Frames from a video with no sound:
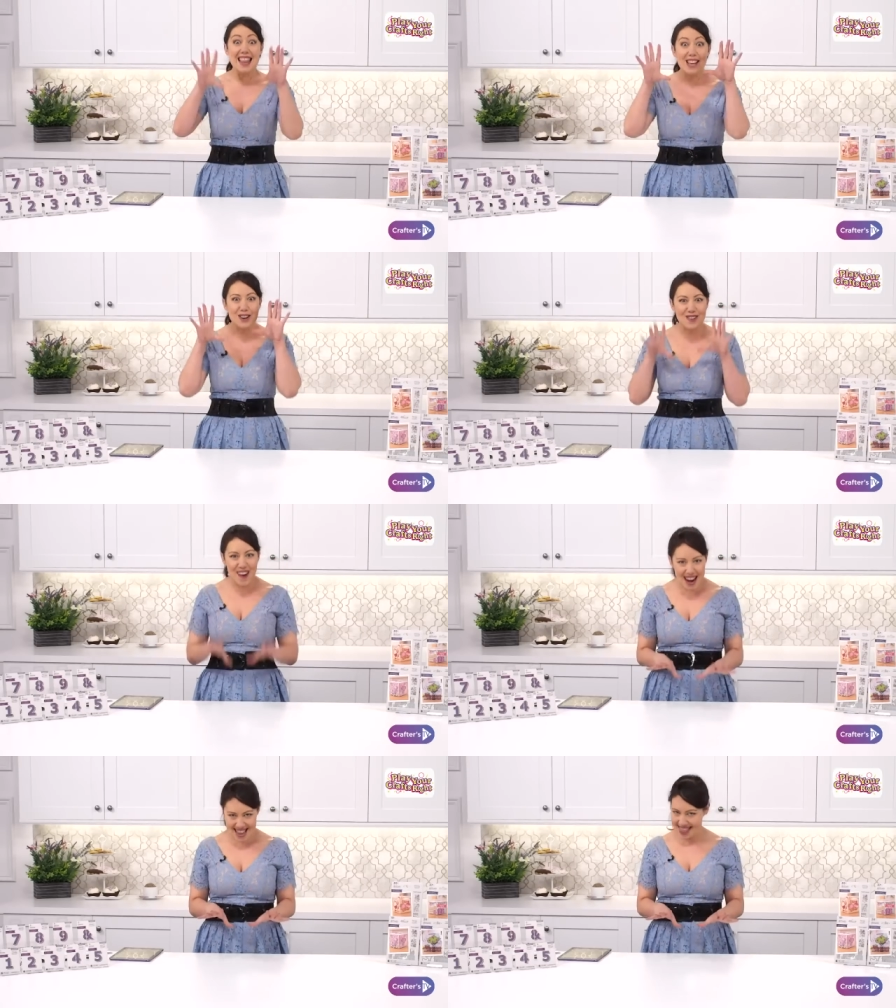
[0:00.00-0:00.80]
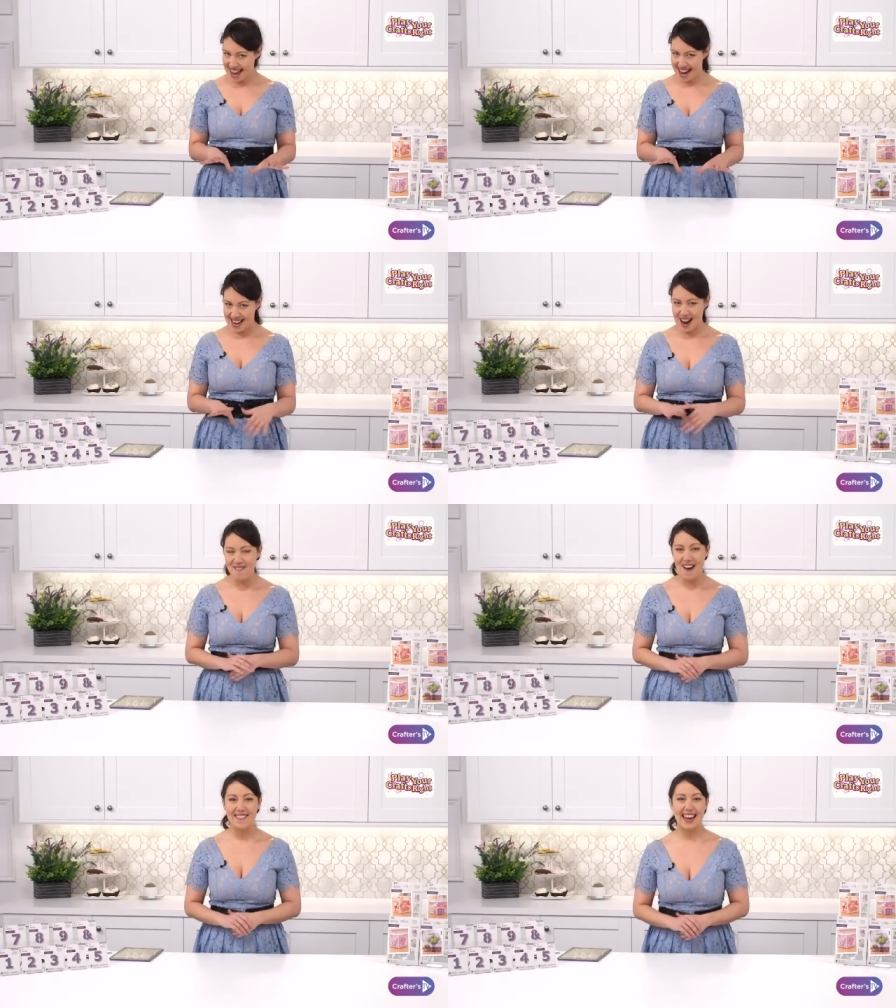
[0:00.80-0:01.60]
The great thing
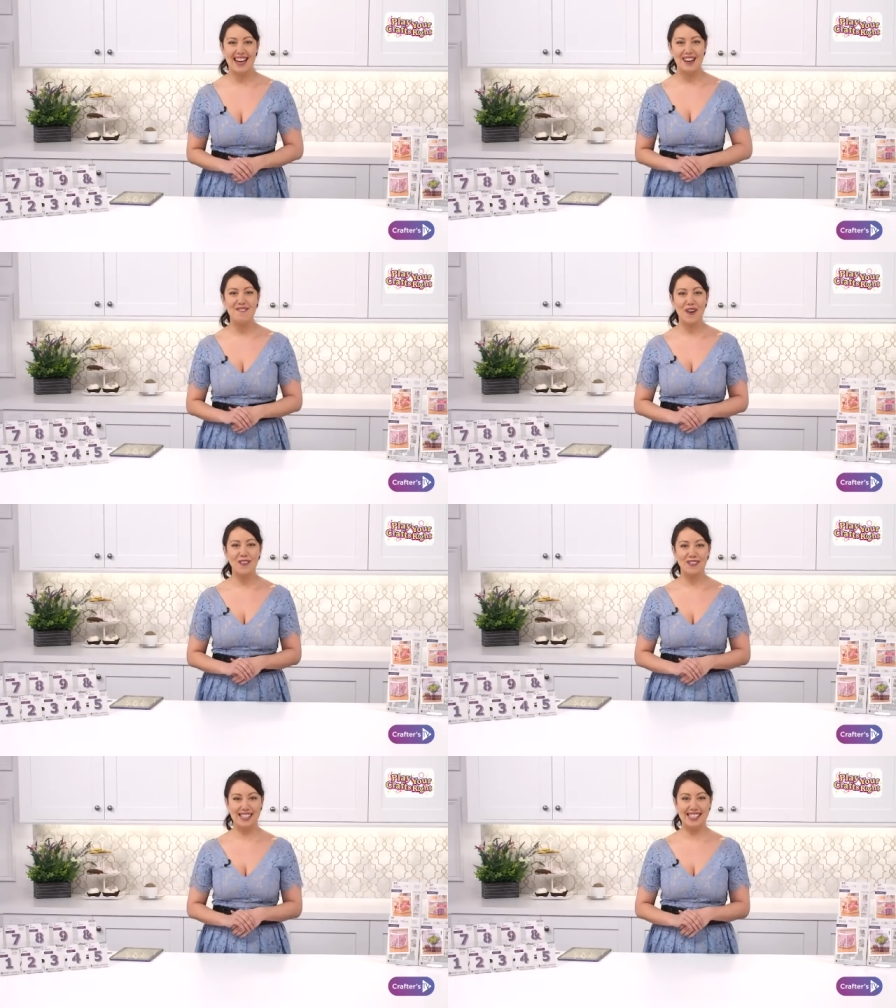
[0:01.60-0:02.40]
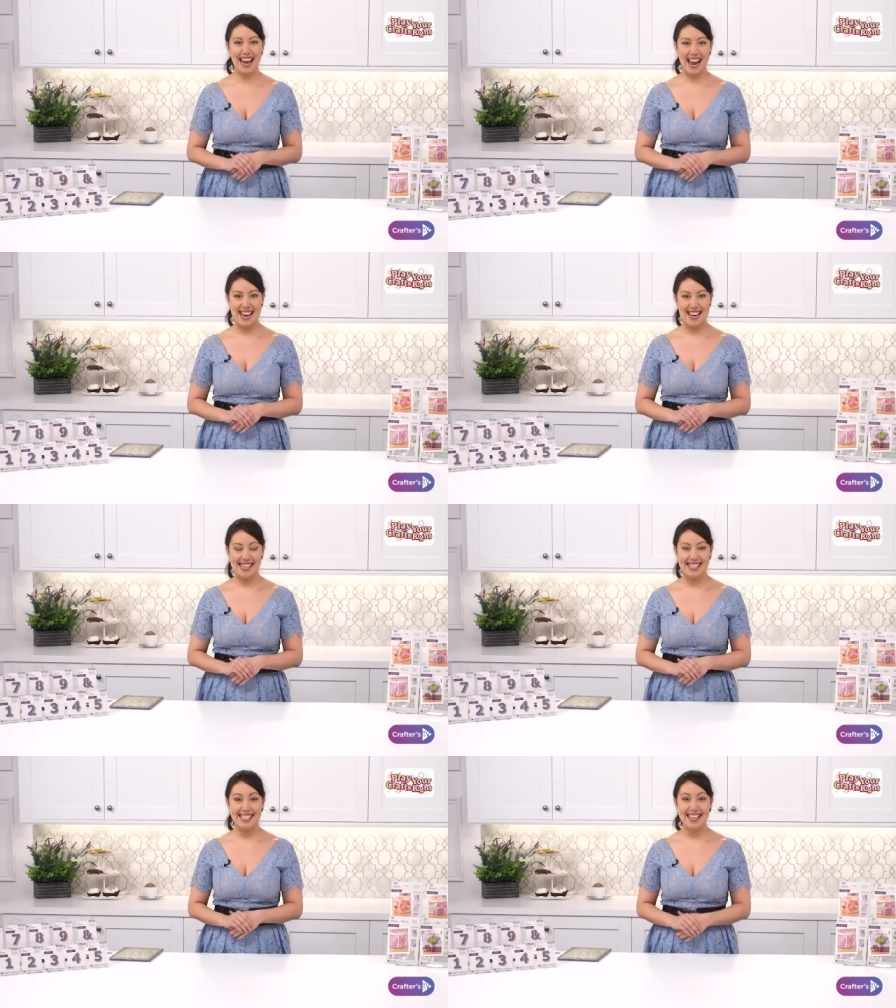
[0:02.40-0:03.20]
about getting involved today
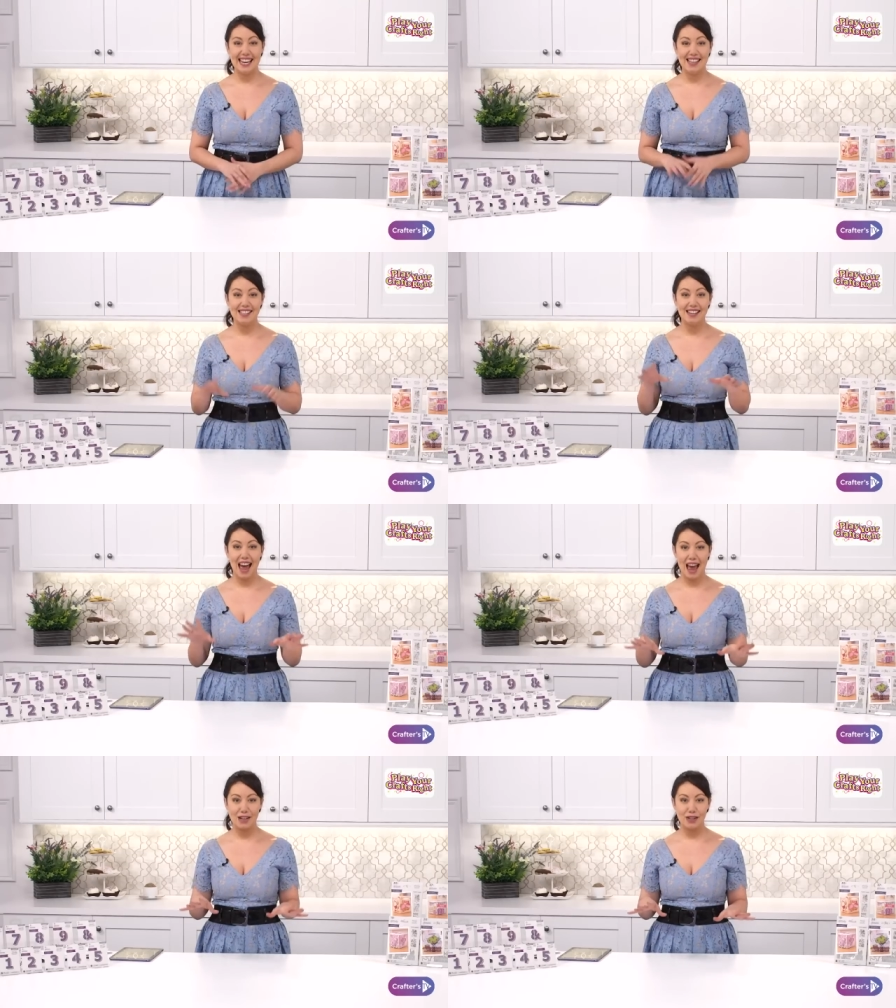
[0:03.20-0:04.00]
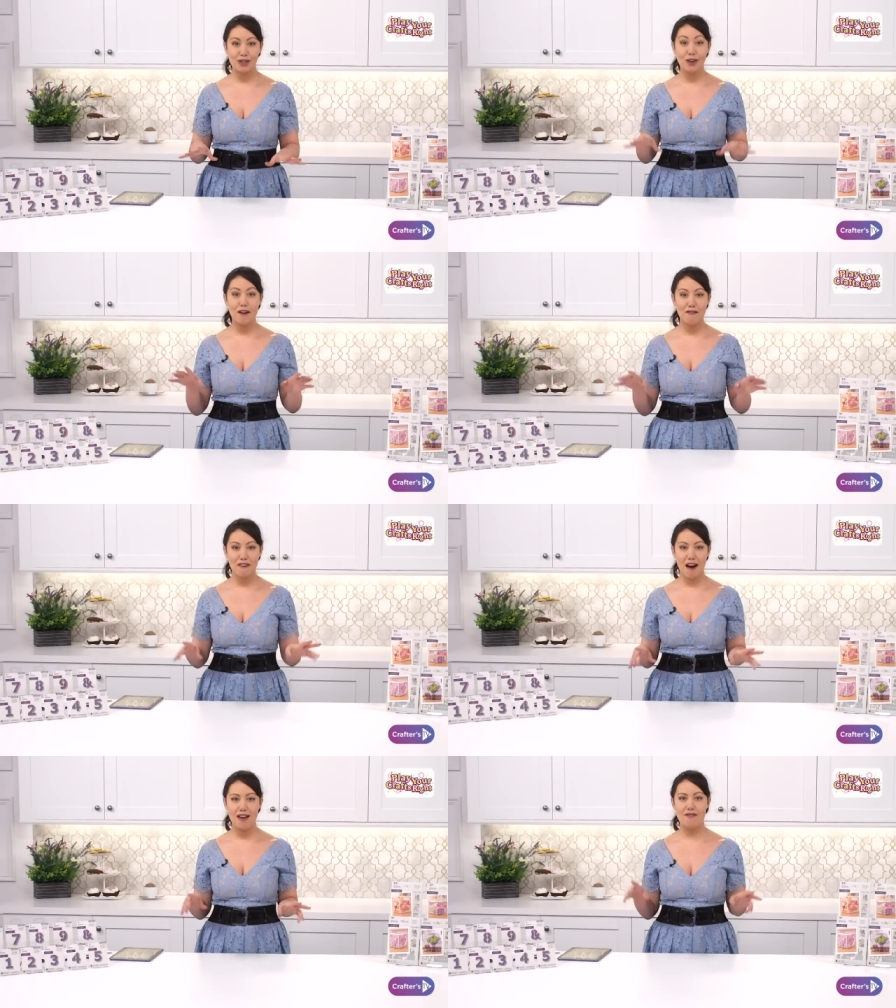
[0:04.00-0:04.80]
is it's an extra
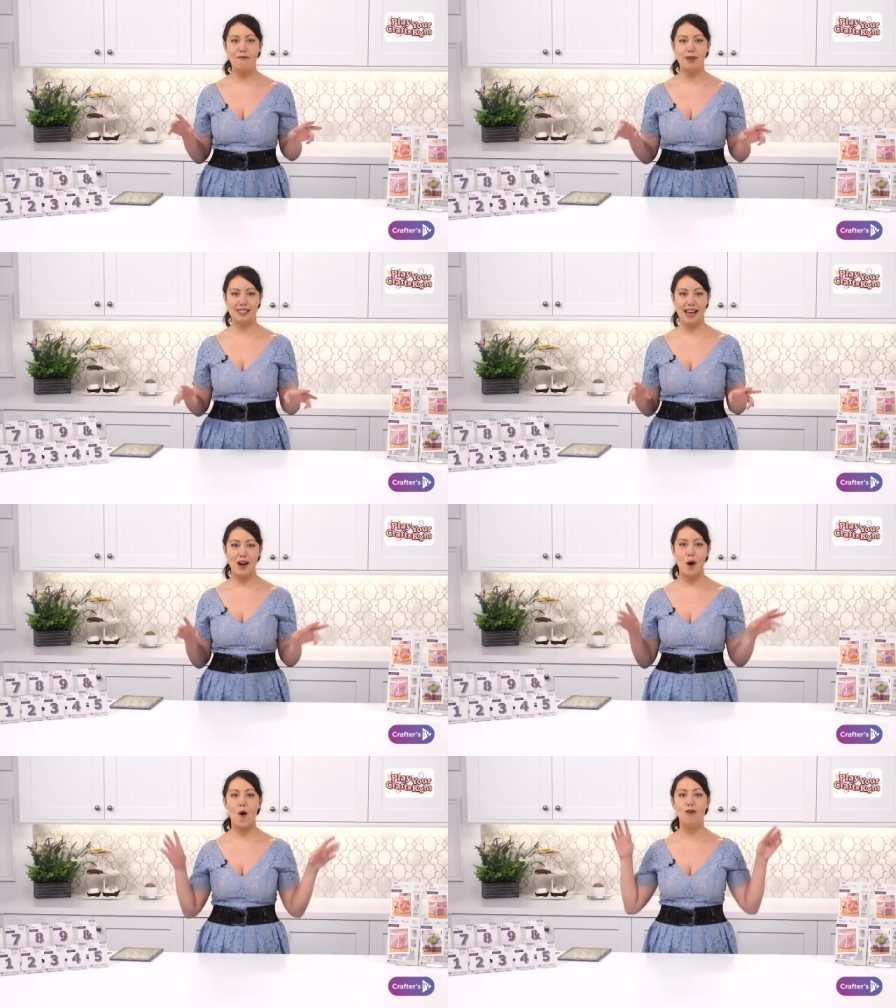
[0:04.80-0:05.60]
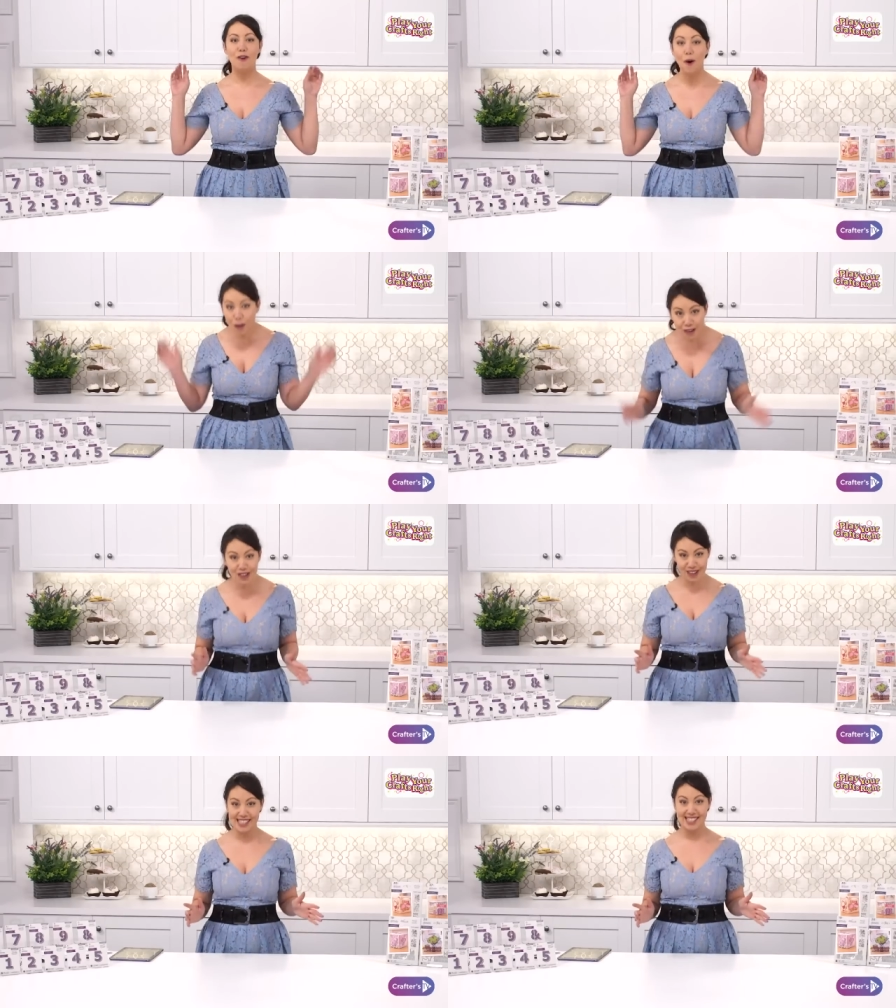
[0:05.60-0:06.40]
5% off all
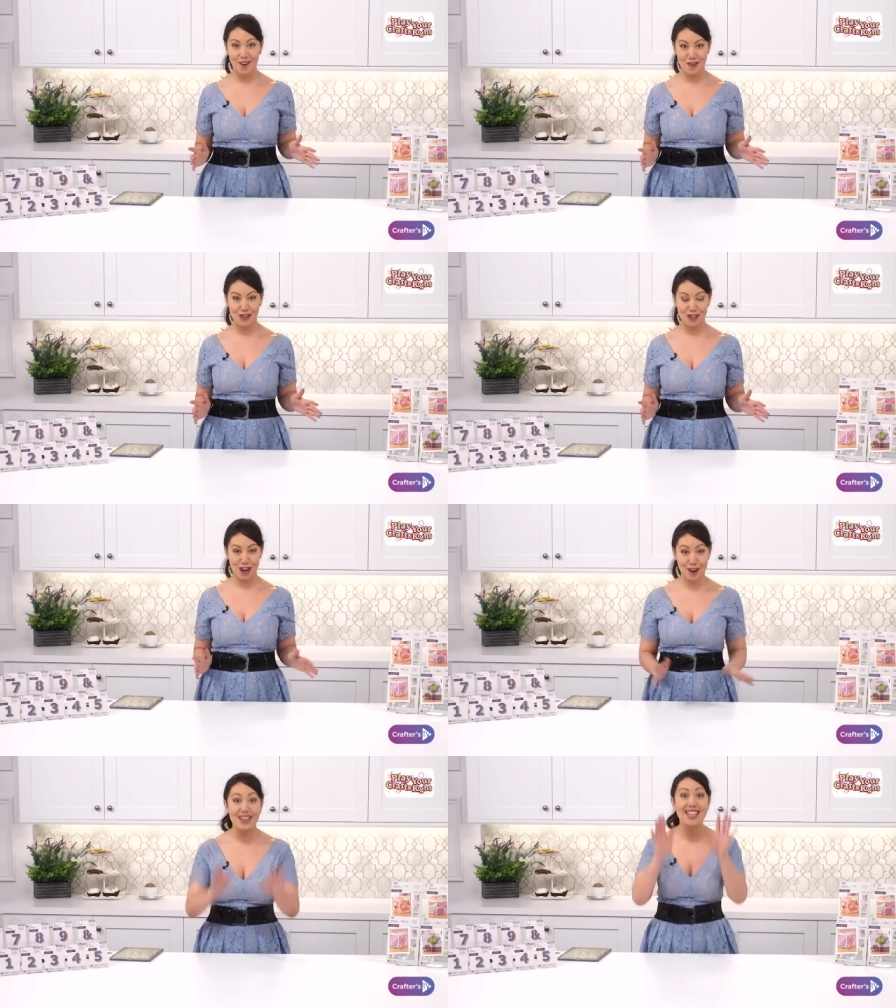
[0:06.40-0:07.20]
treats on show.